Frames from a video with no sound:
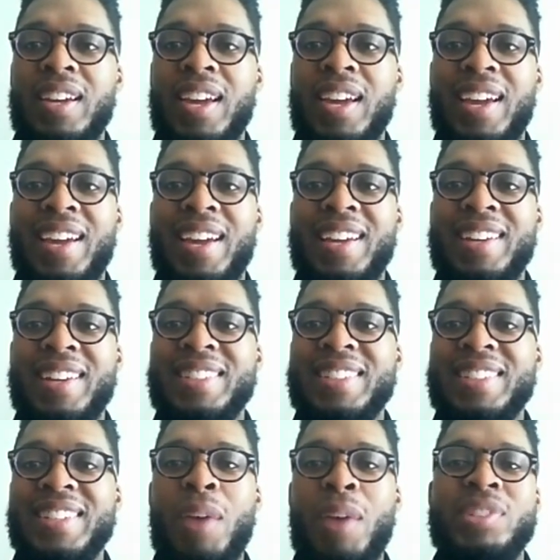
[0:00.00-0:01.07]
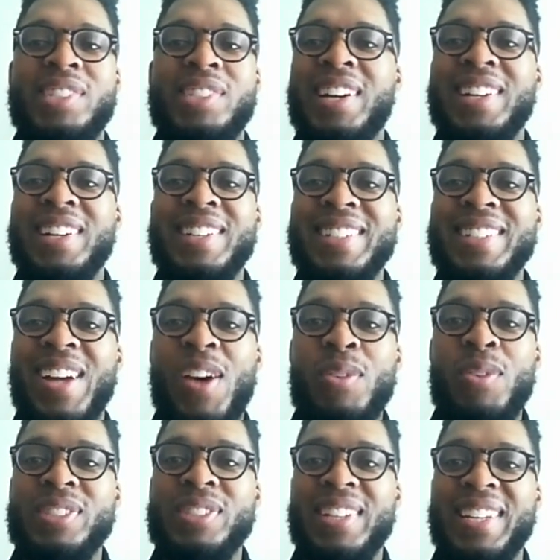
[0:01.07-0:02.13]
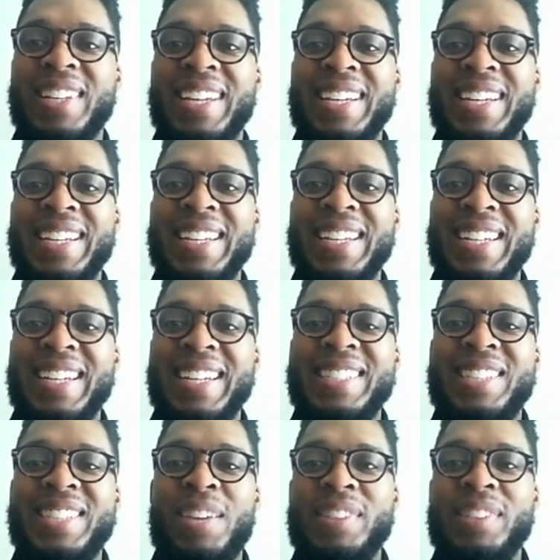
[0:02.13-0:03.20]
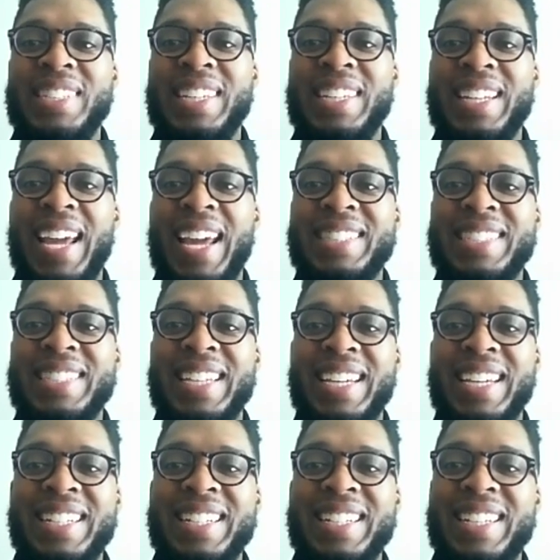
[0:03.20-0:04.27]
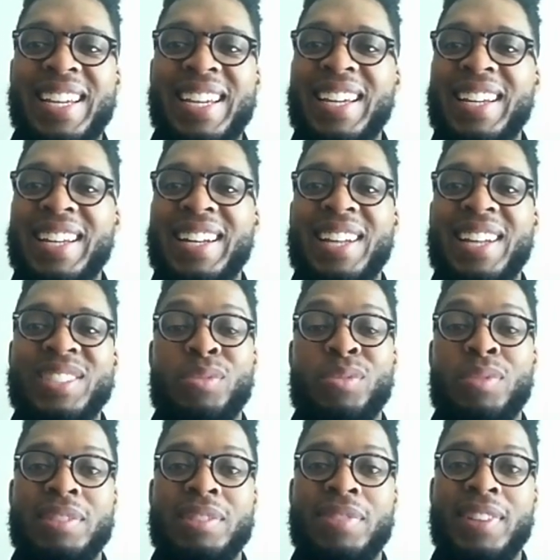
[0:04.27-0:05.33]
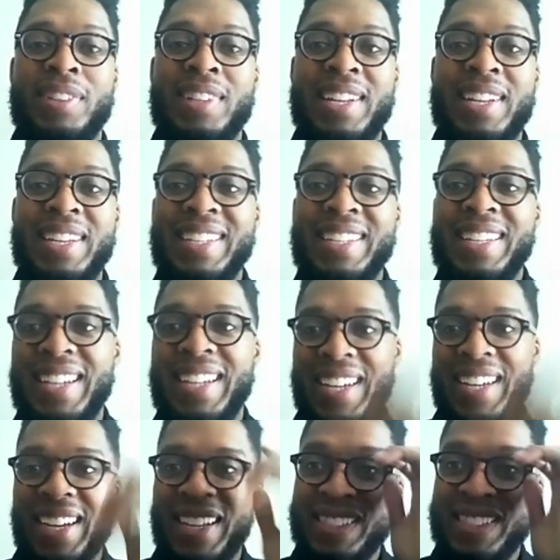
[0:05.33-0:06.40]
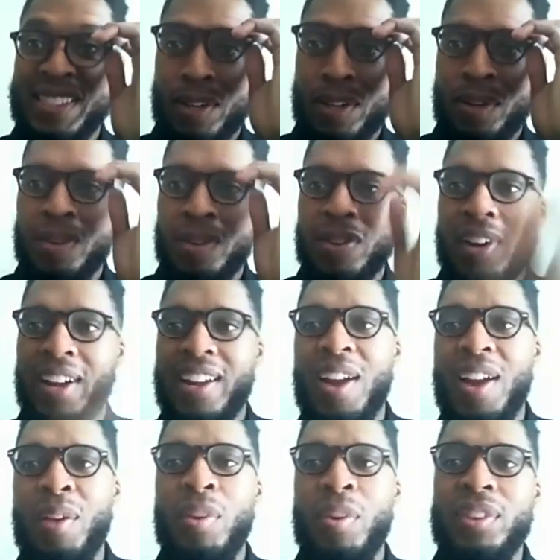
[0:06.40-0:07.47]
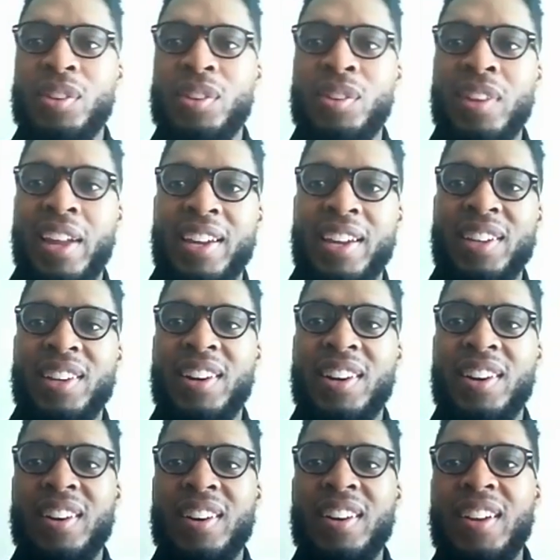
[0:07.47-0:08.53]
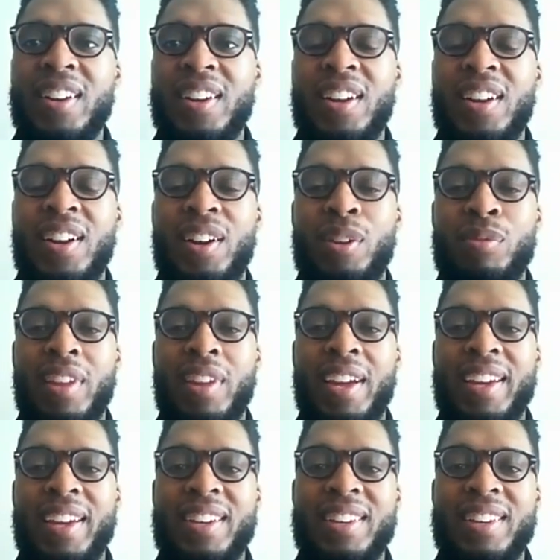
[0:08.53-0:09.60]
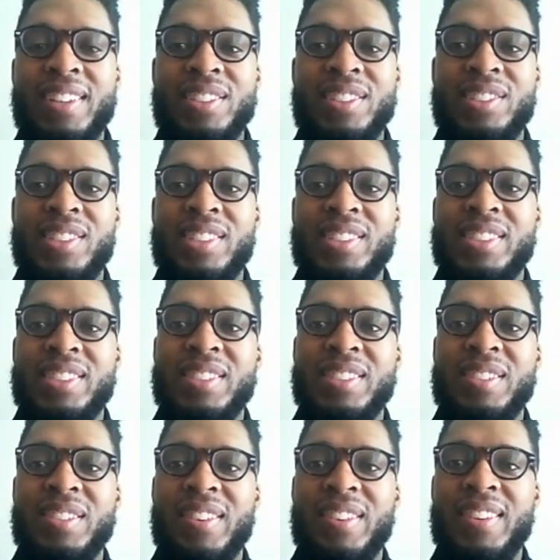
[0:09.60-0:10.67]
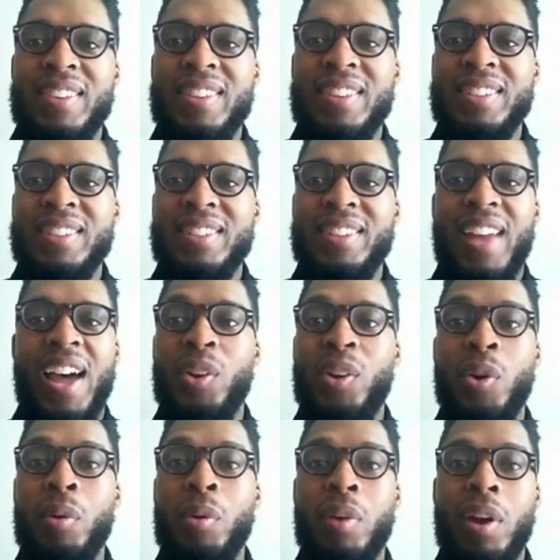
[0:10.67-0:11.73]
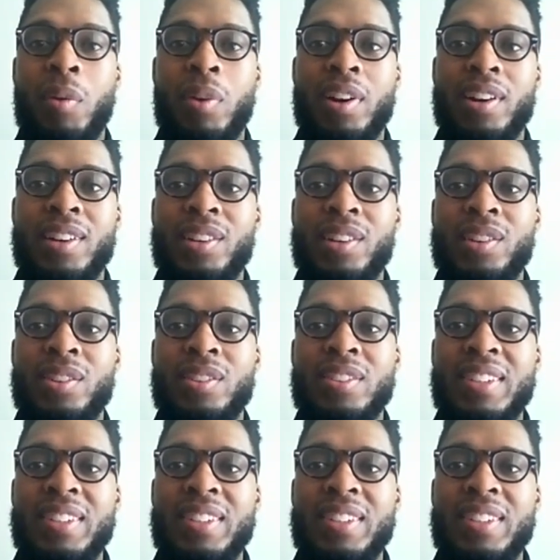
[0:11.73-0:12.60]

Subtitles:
And I was young. I was only 17, 18, and I just wasn't feeling it. And so I kind of went through like a year of like just not knowing what I wanted to do.